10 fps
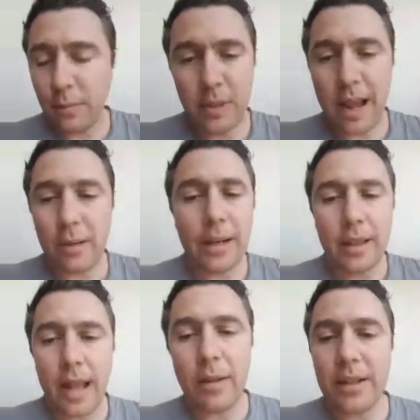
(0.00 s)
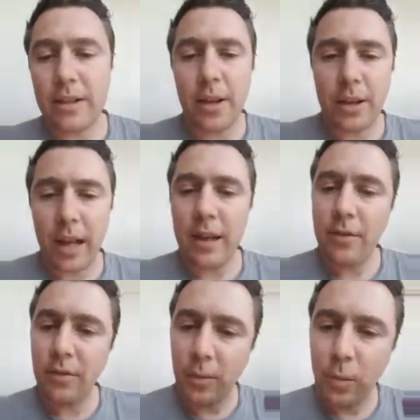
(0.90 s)
there is no kind
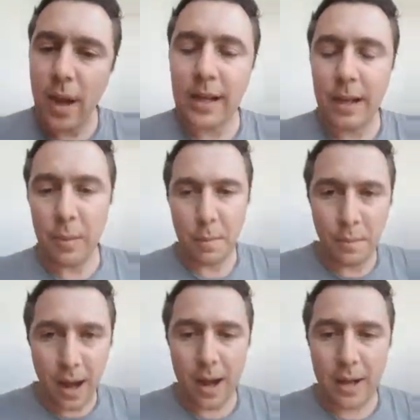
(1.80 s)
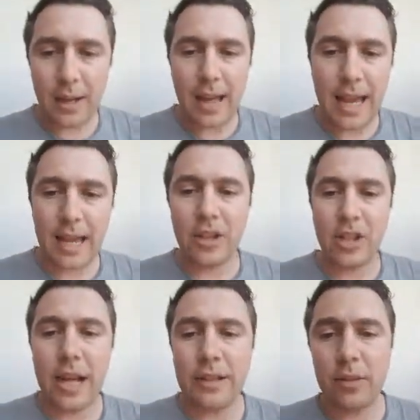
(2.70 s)
of word limit by age
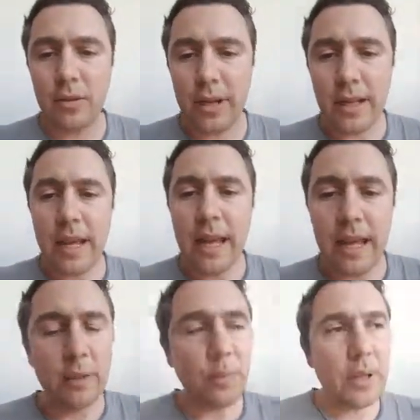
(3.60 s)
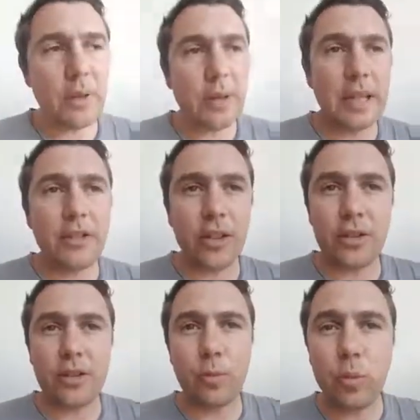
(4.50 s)
category. It's purely
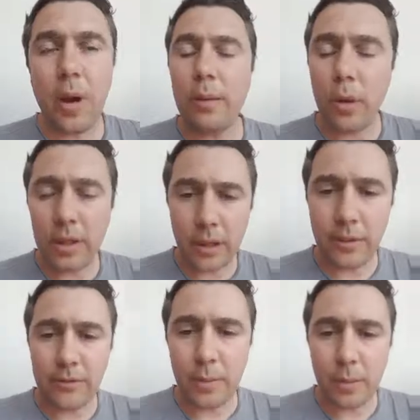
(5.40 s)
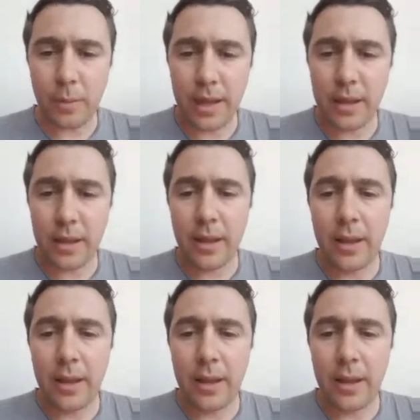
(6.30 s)
just write what you're comfortable with.